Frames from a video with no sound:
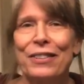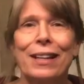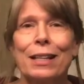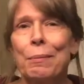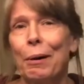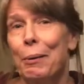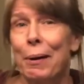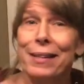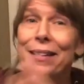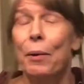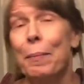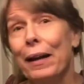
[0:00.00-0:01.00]
and that's probably why they
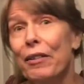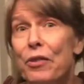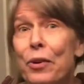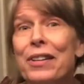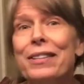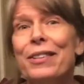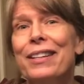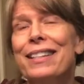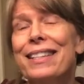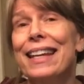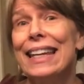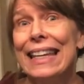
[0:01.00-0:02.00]
say go back and forth so it can
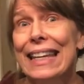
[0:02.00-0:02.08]
stay